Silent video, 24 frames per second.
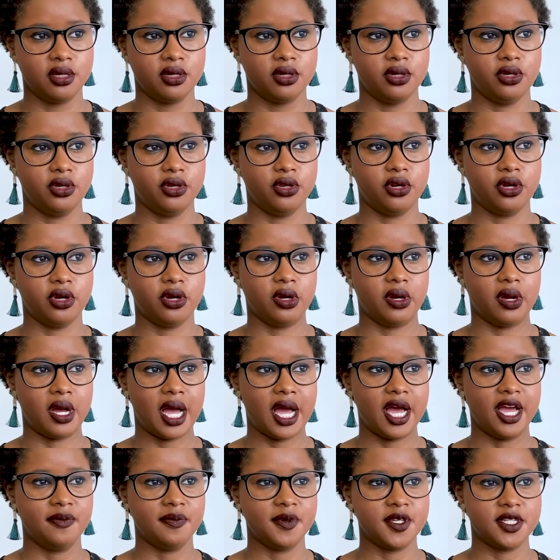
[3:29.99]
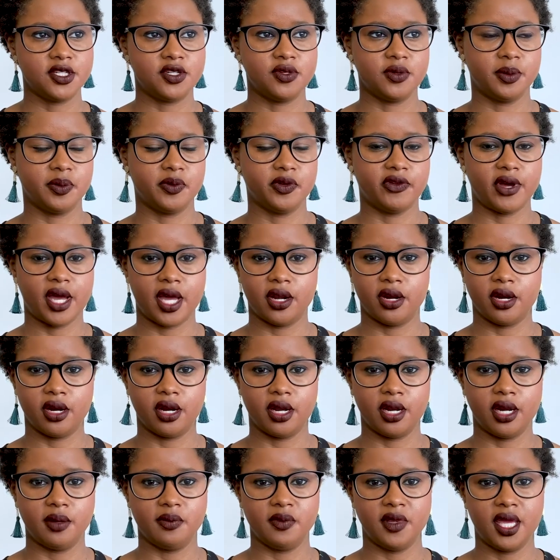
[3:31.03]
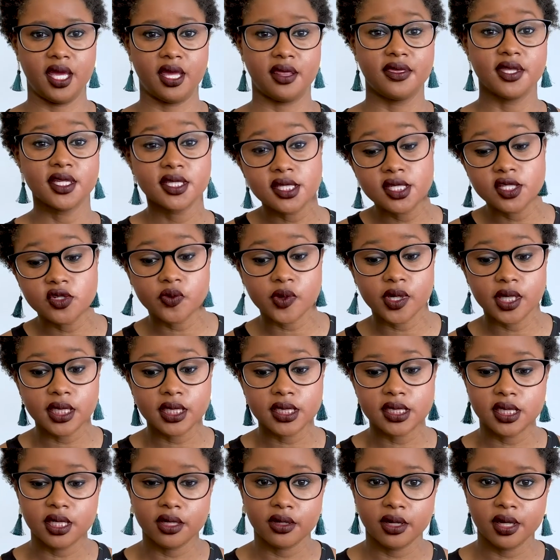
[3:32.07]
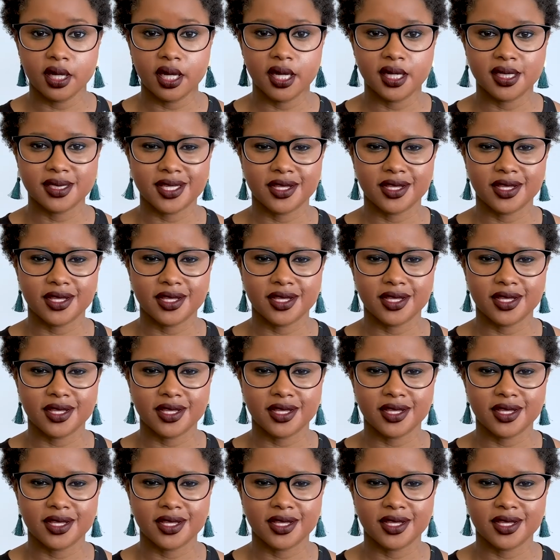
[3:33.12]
I've been to a provider and I'm like, this is really serious.